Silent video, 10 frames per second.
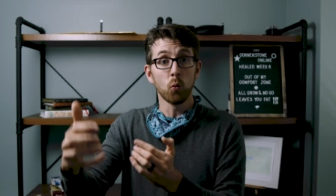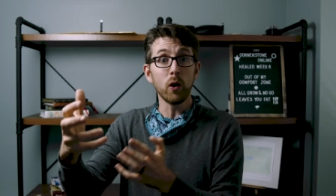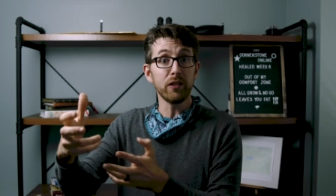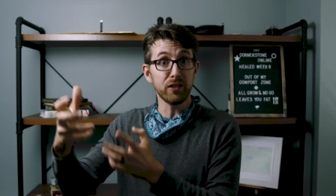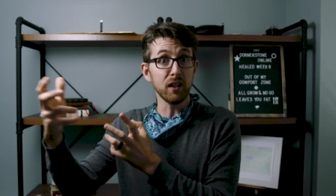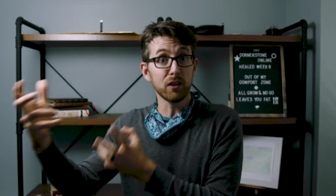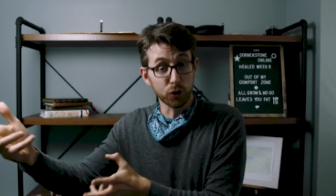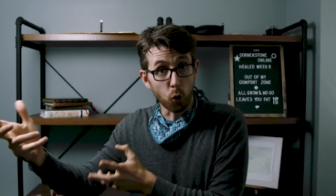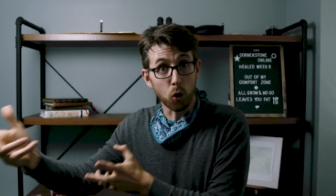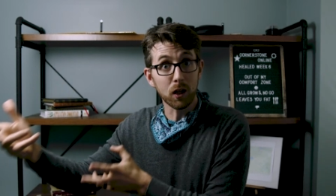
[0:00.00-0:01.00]
with the
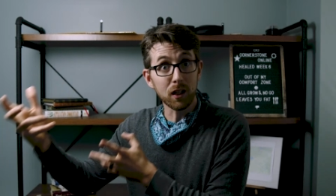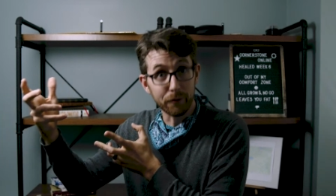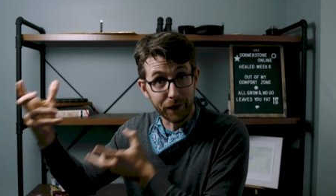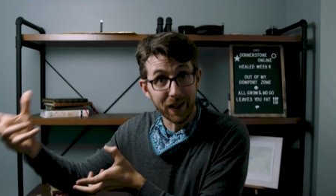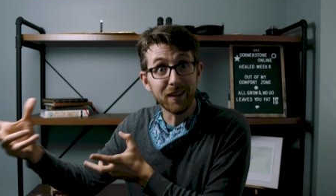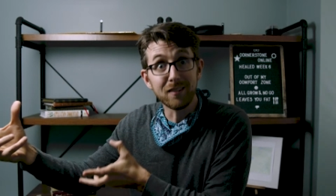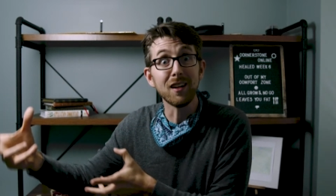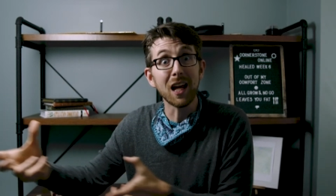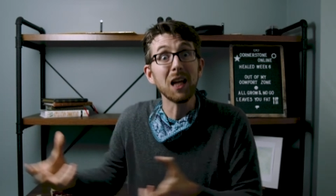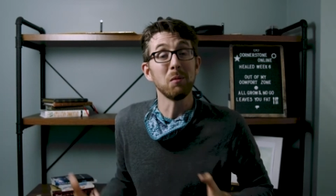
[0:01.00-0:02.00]
authority of his
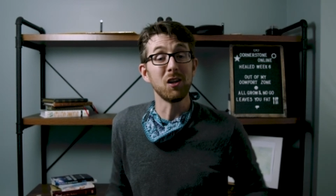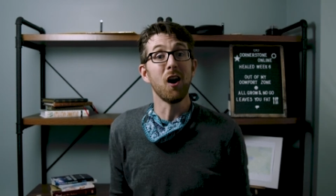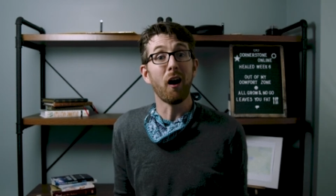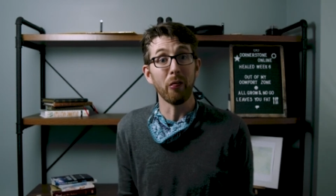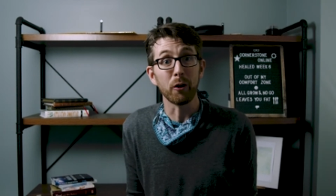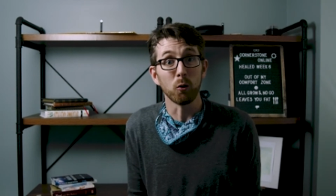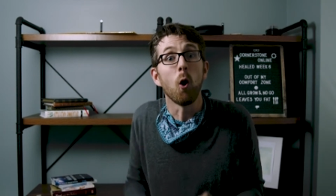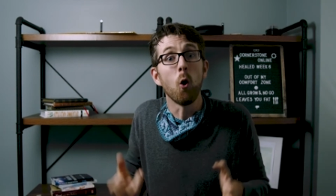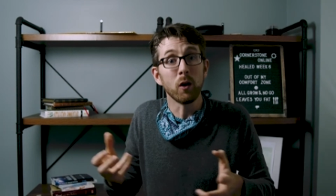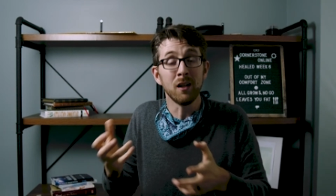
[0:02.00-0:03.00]
name and not their
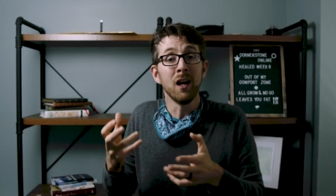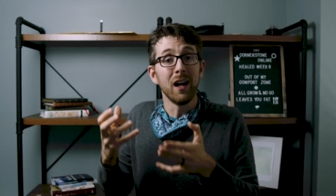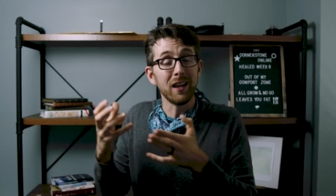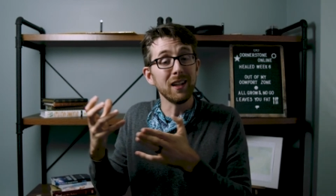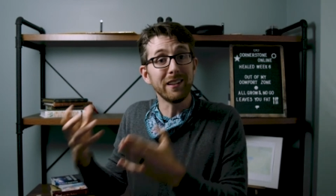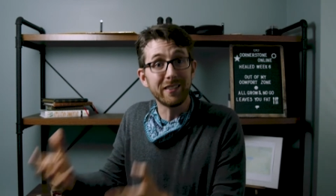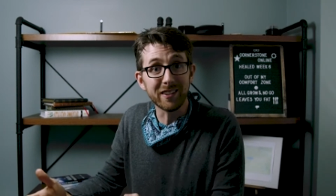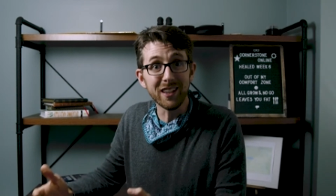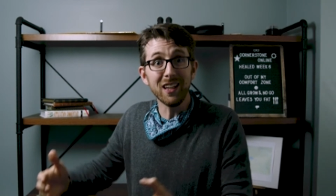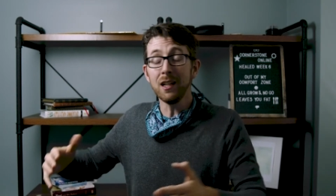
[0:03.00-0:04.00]
own. And, and they
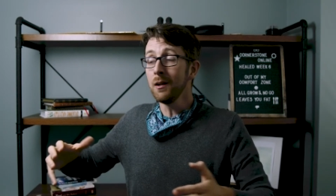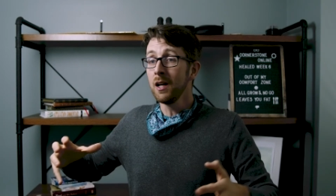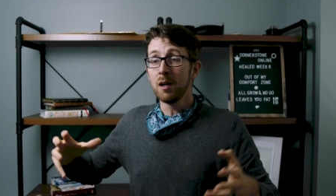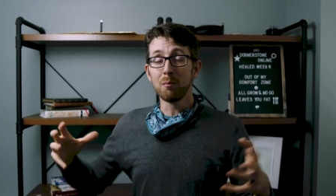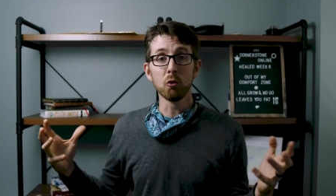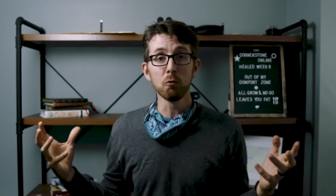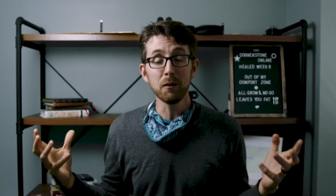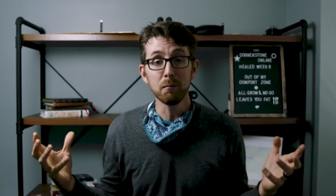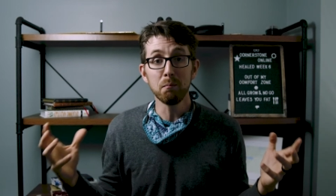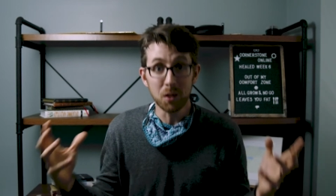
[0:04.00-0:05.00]
see
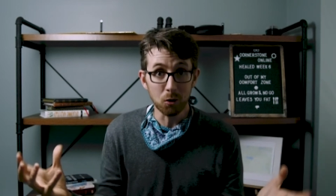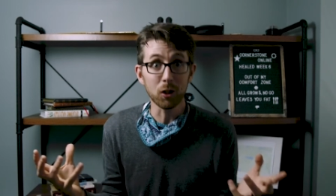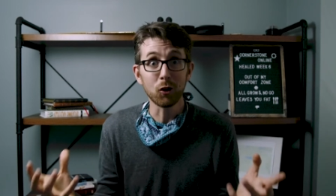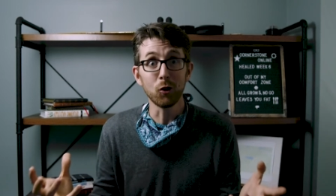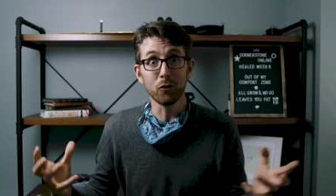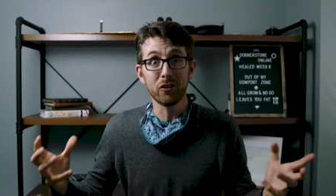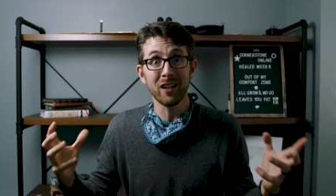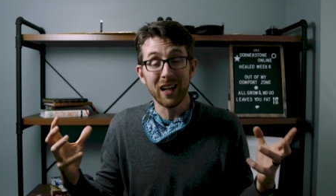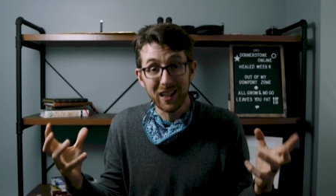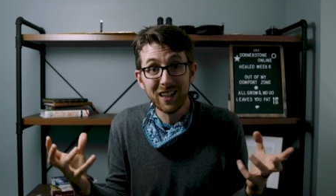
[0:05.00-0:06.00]
mir- miracles
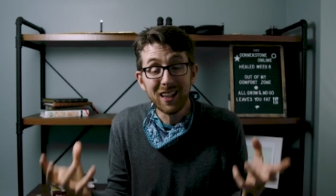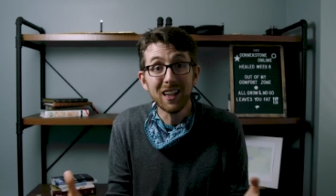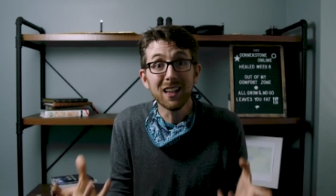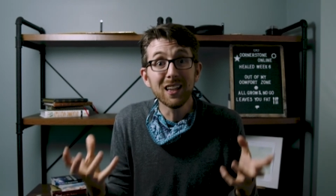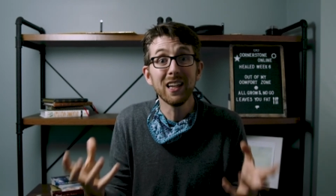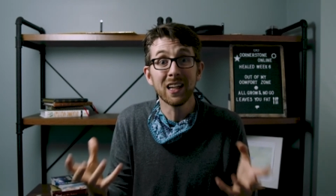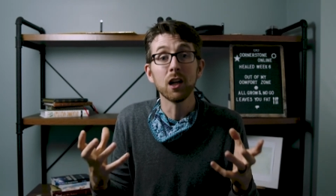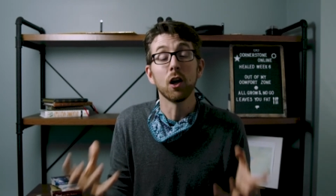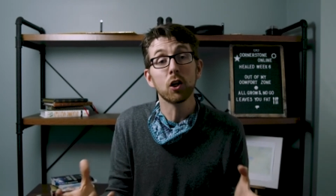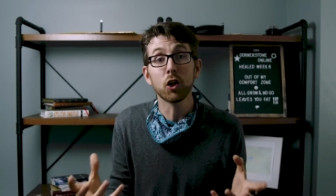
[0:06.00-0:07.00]
and, and
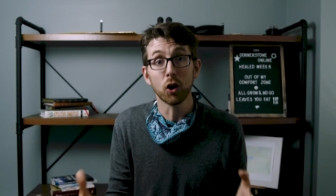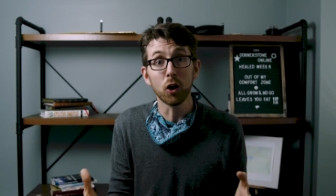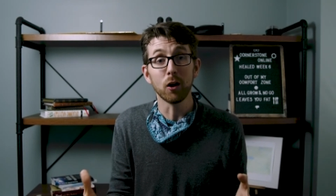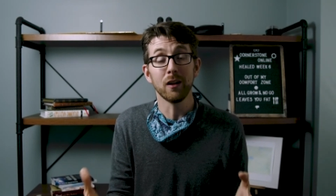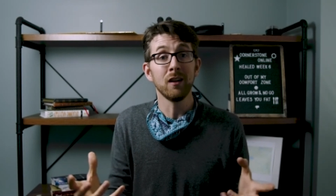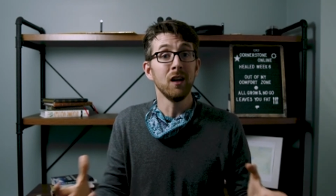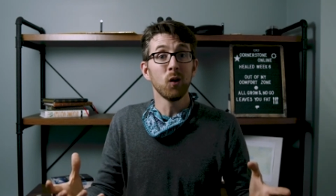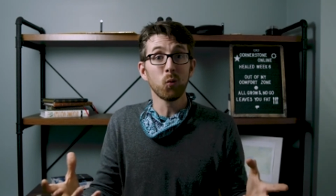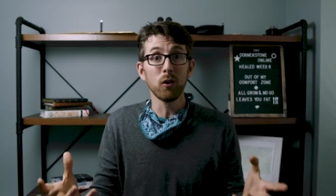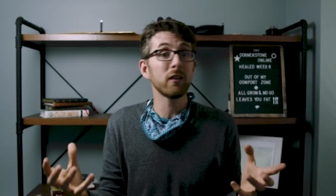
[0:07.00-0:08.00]
healing occur. And
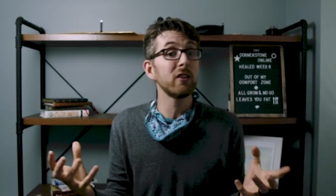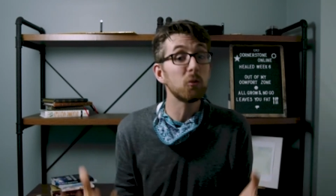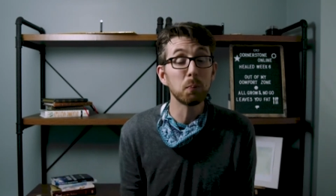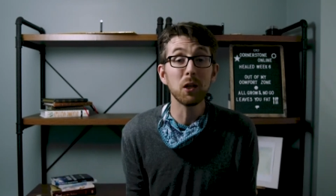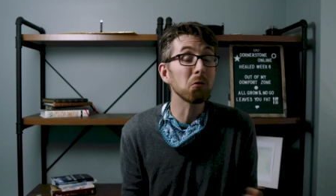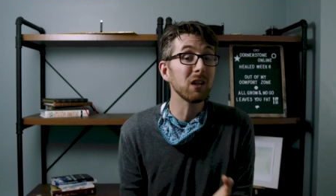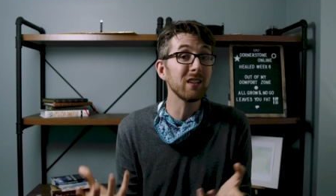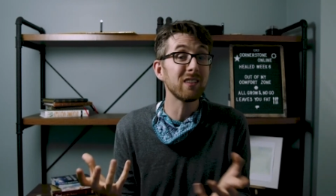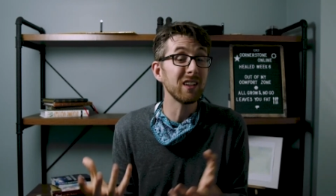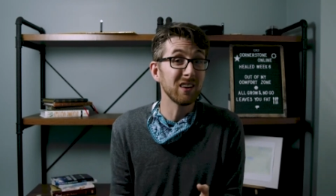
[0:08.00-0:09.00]
we're
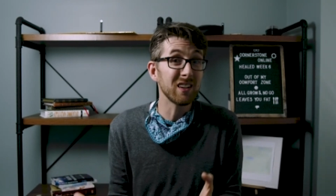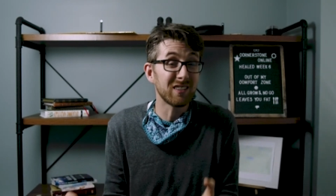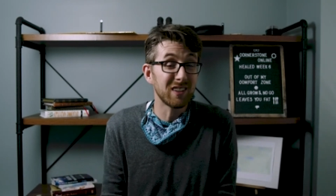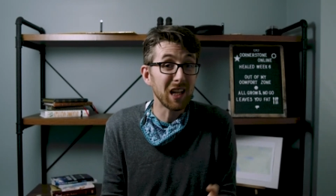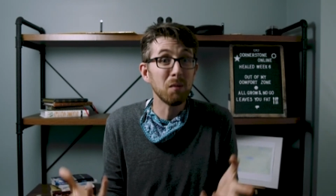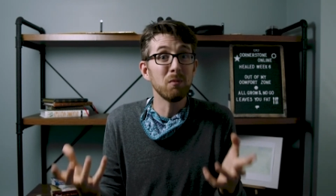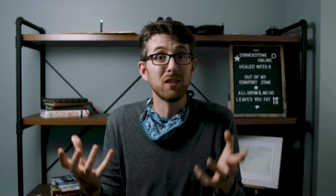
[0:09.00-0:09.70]
experiencing the same